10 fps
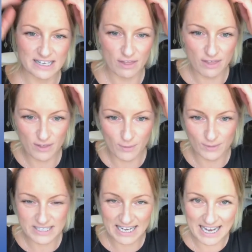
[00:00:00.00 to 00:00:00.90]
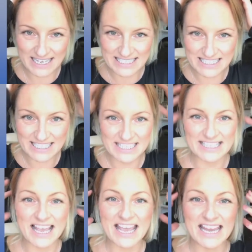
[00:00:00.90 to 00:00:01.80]
and thoughts and ideas
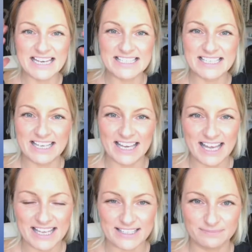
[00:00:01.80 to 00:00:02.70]
into your head.